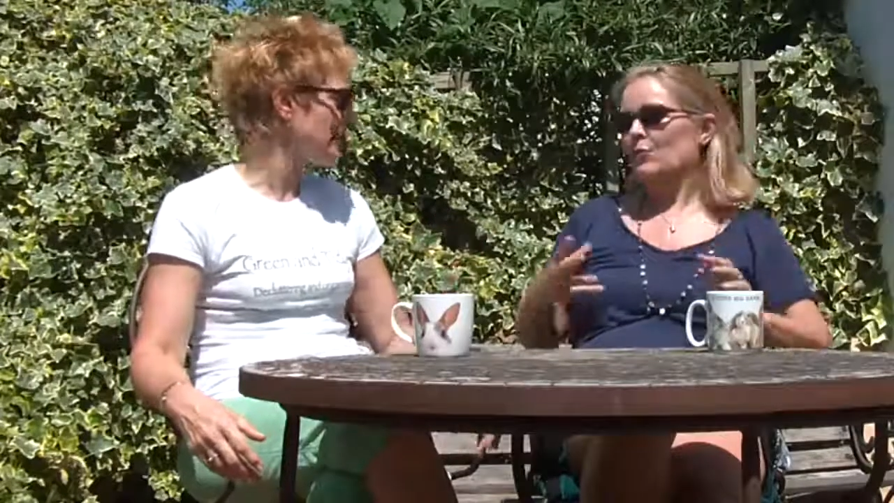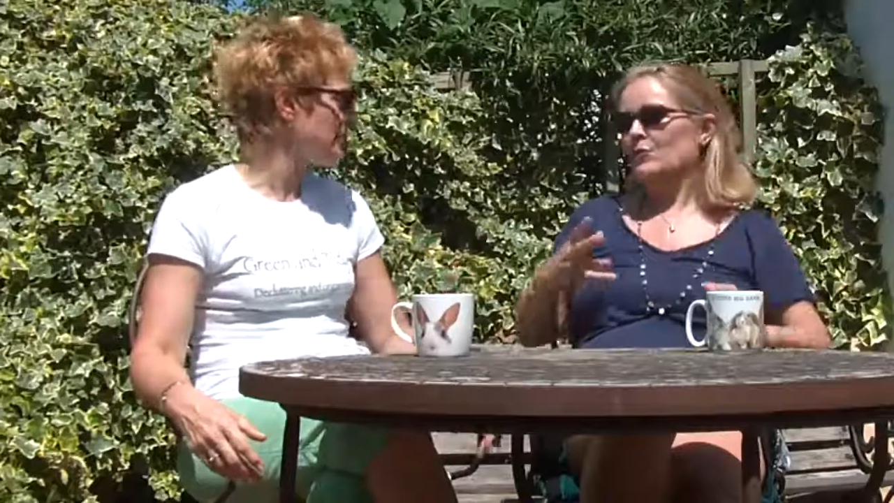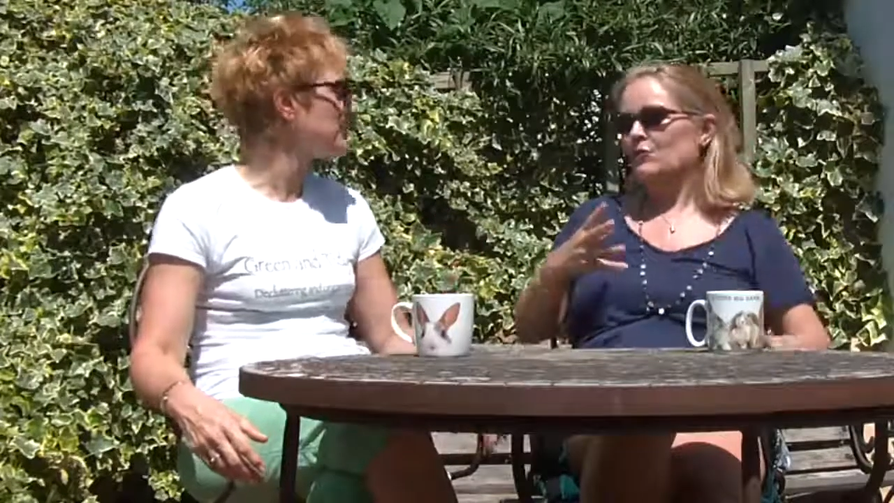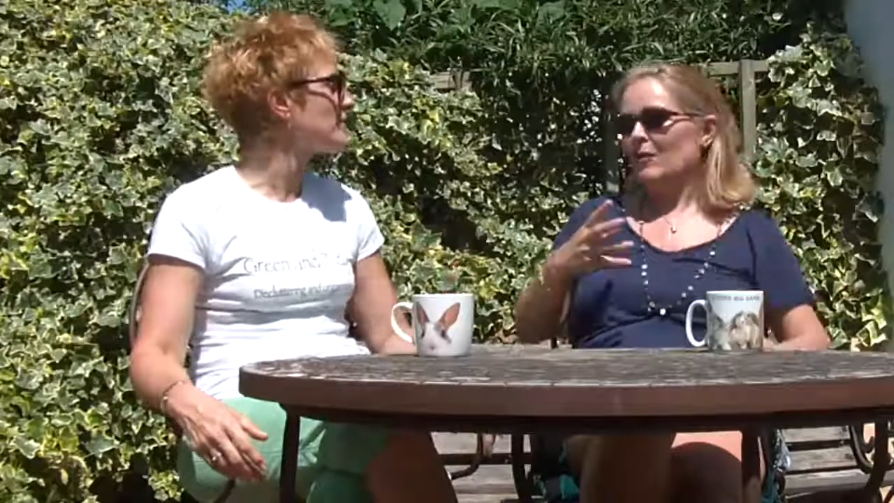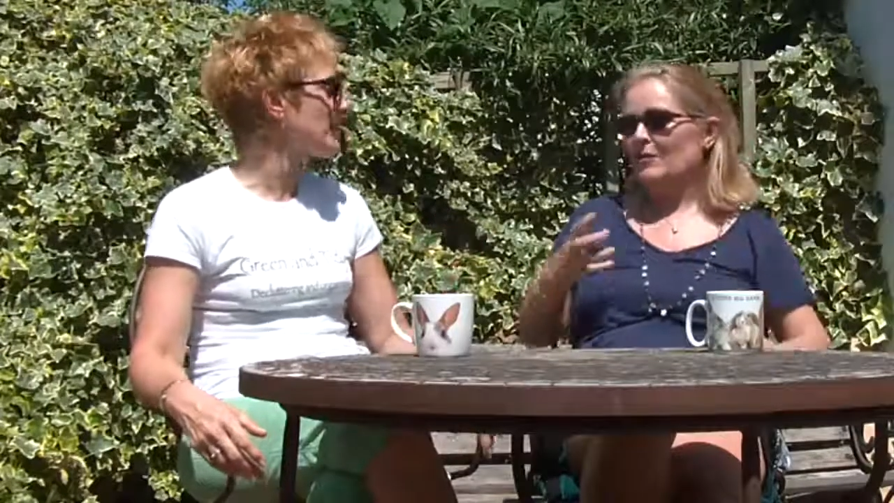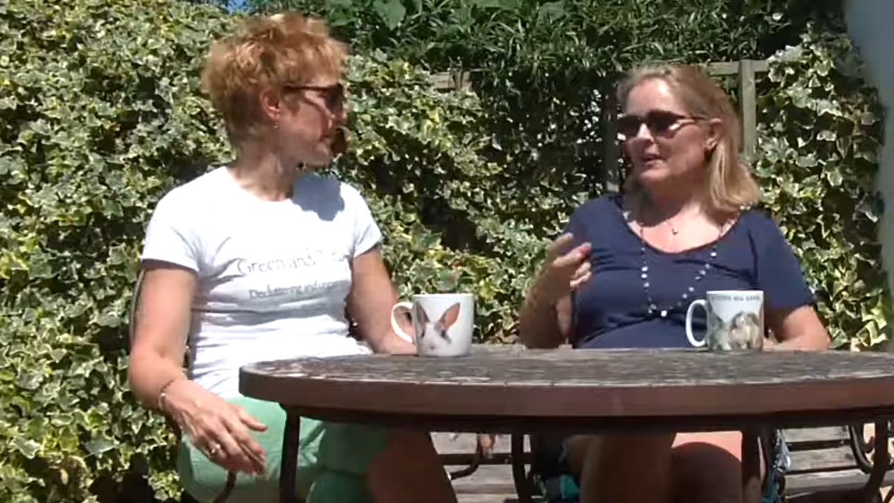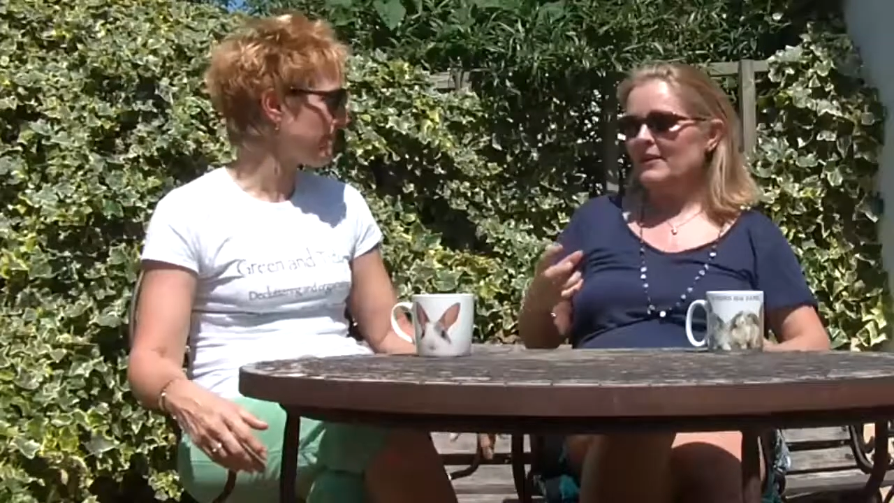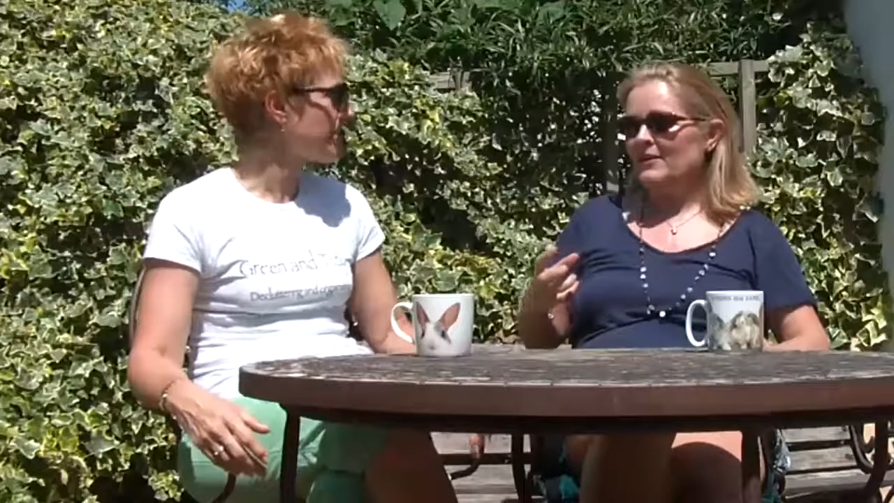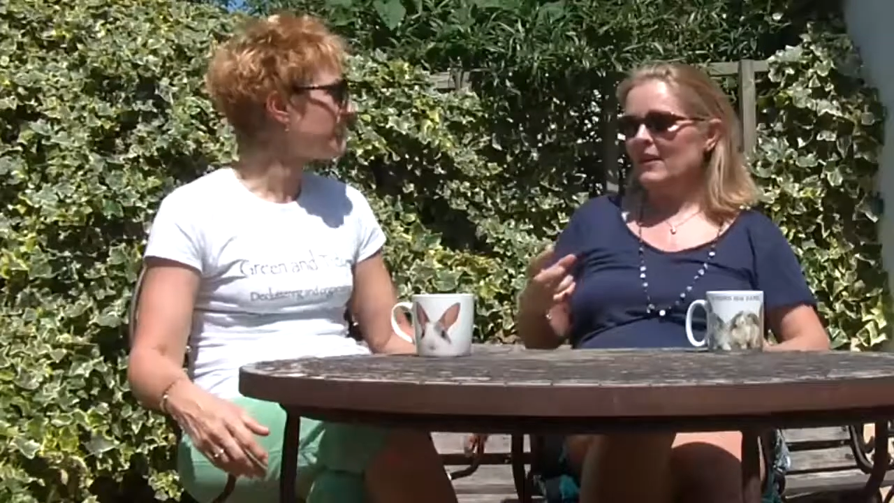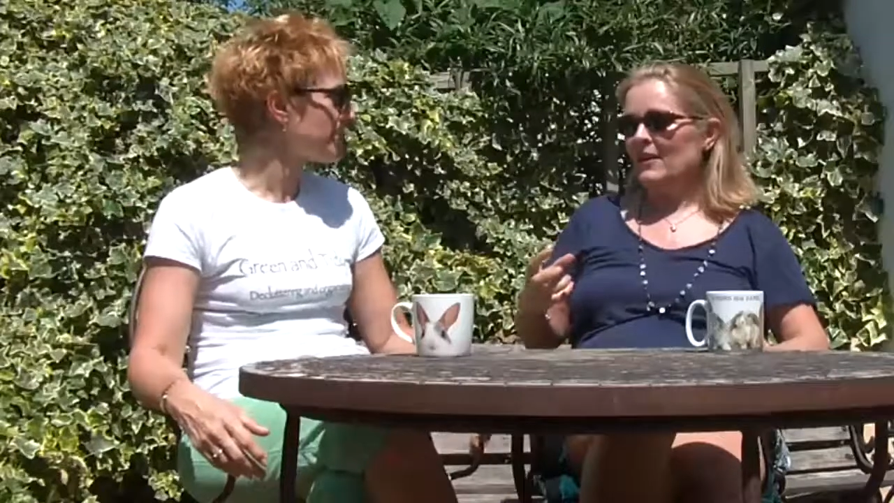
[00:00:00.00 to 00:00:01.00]
of course, the trouble
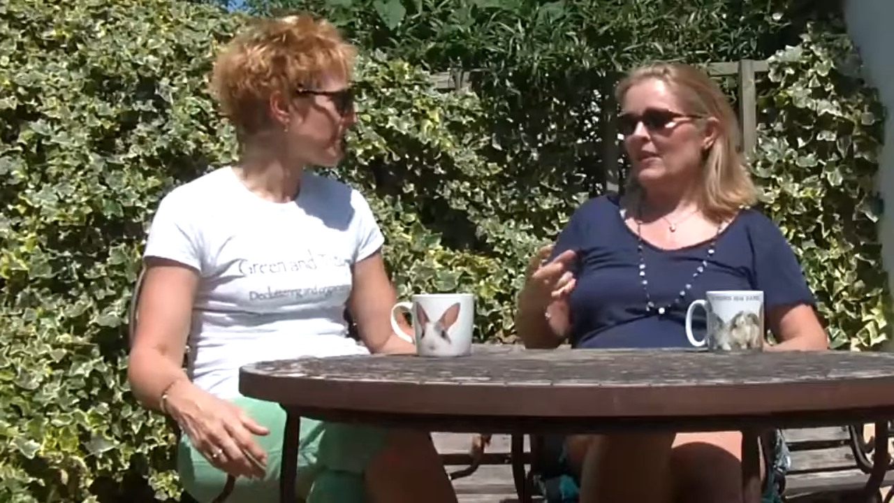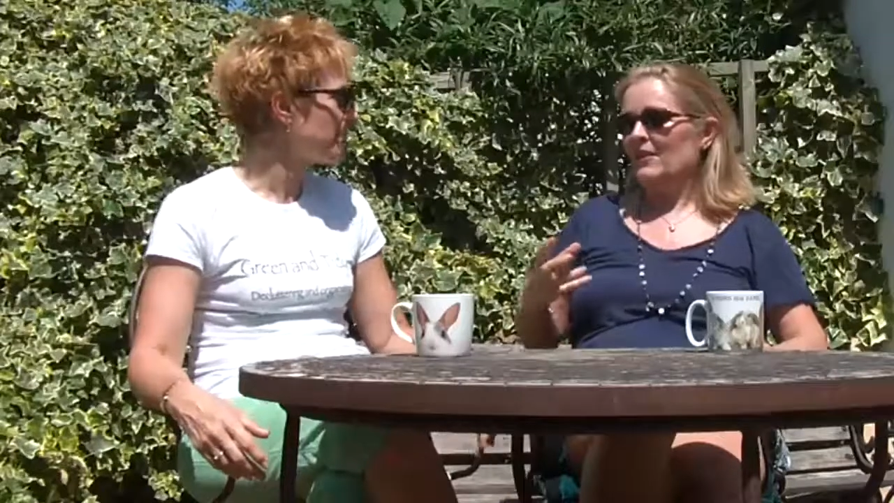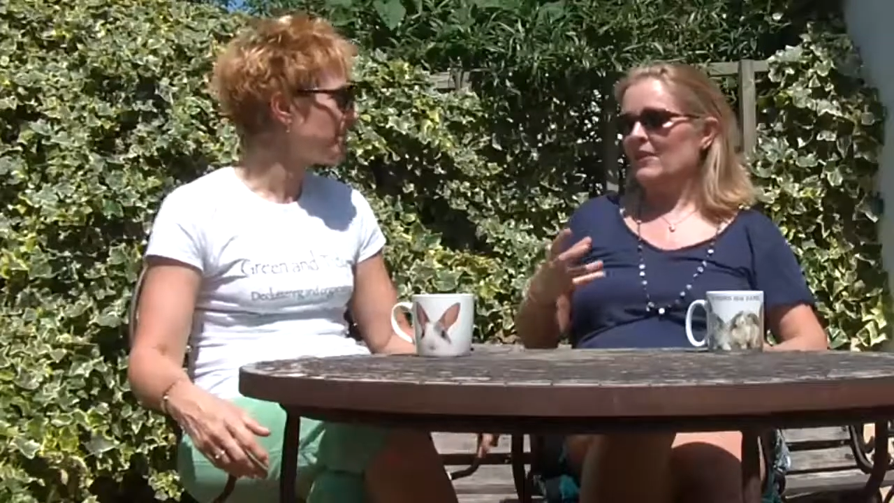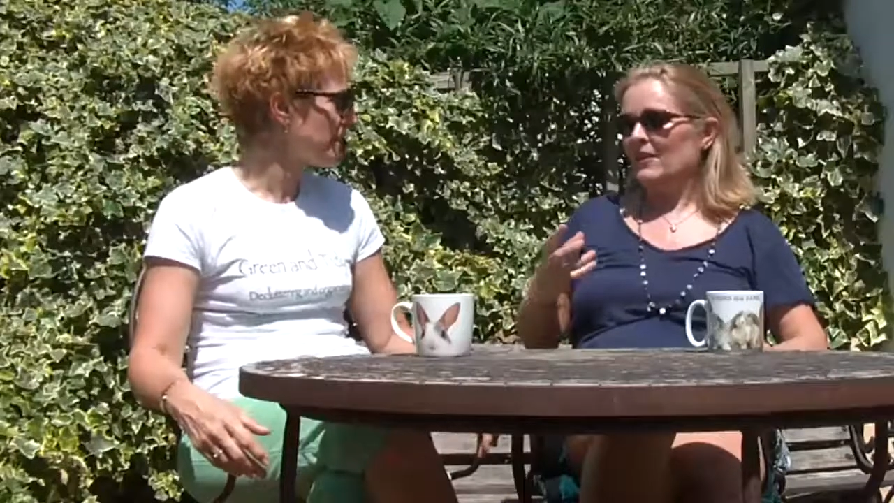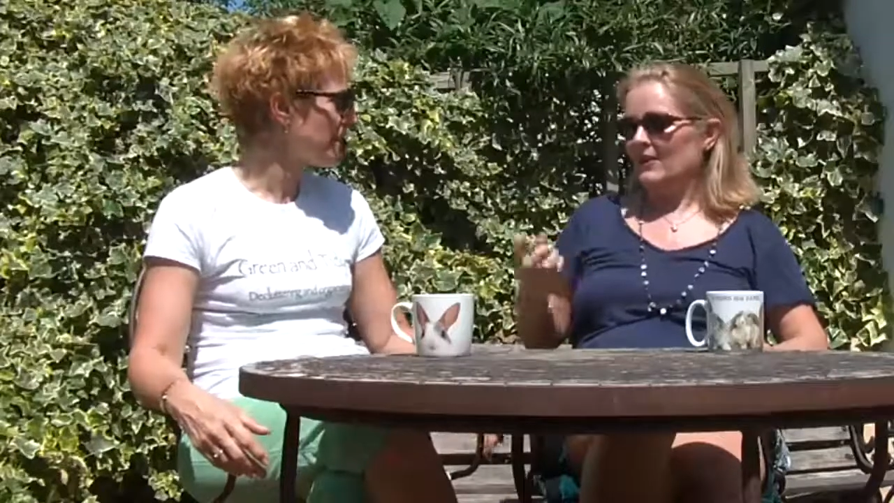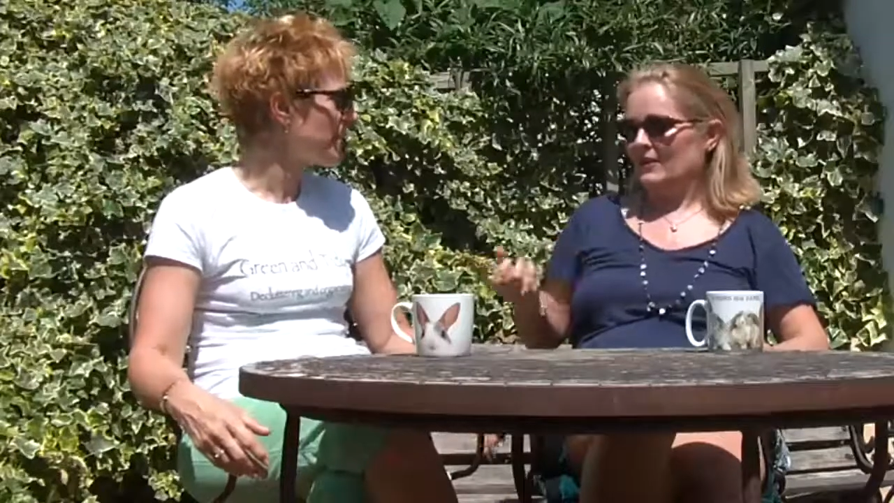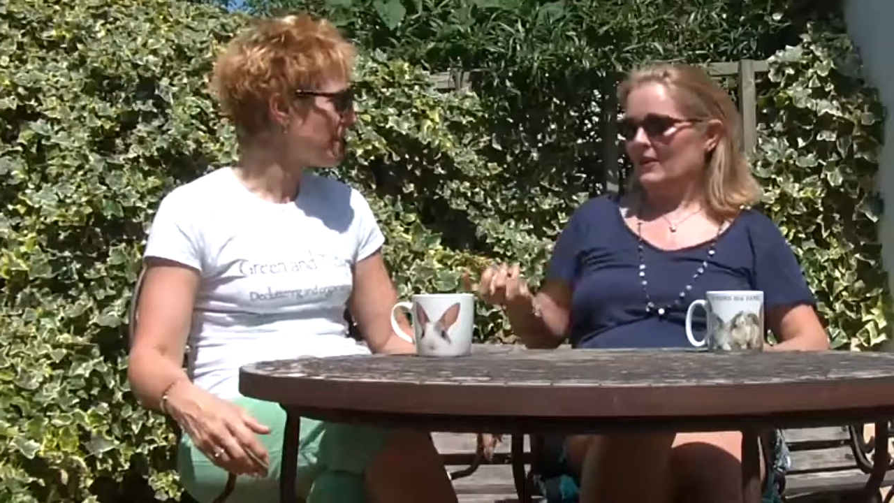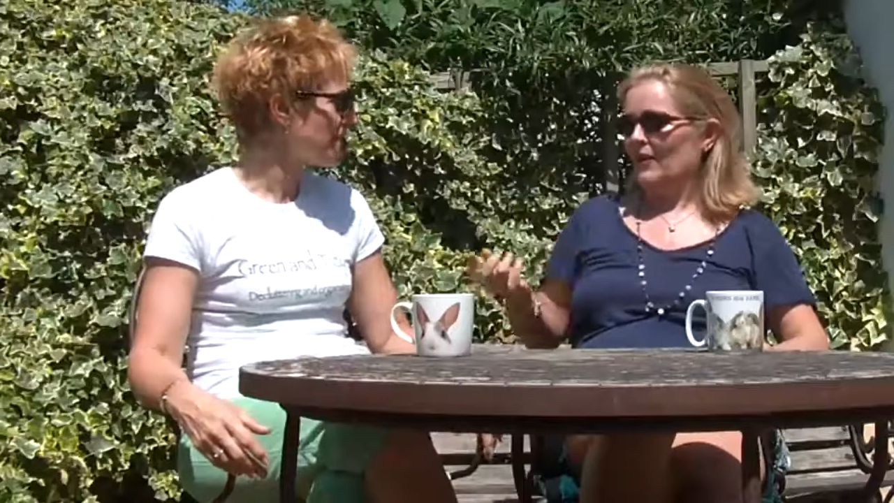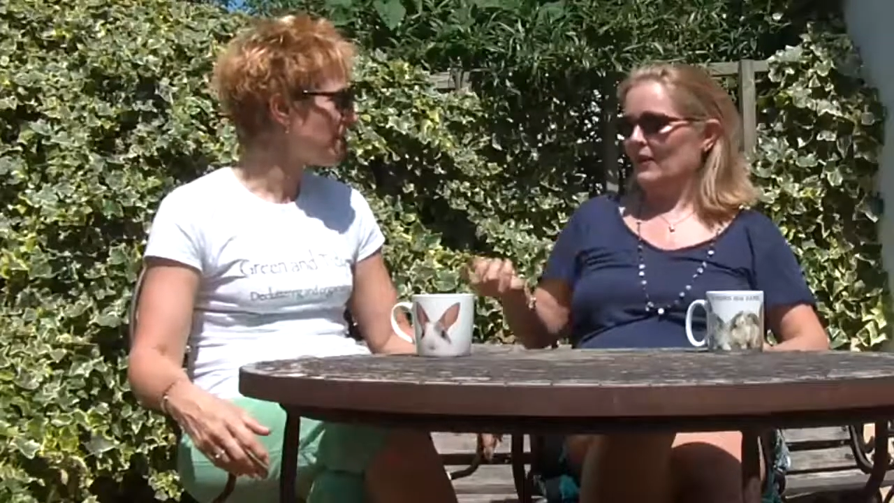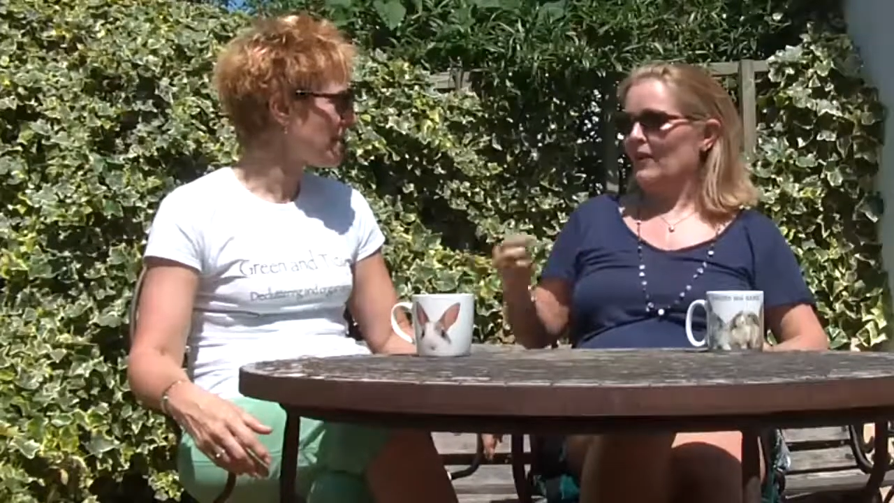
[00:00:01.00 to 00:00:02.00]
is,
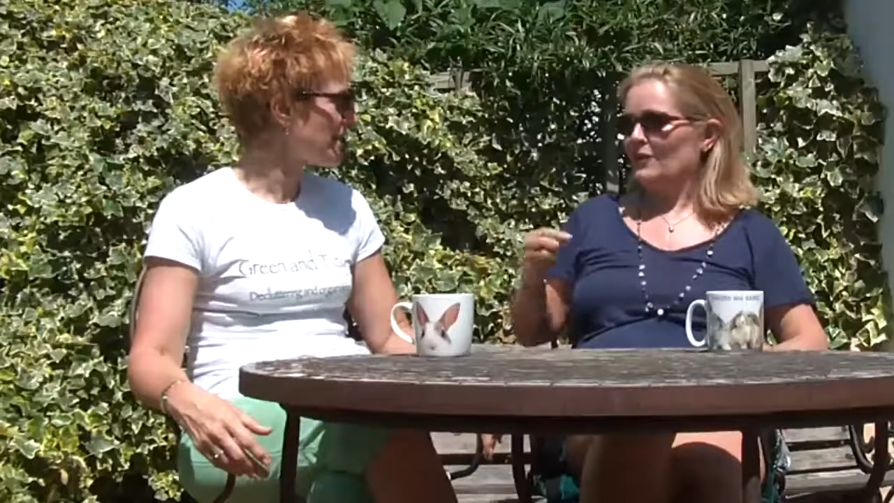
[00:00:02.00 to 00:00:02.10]
kind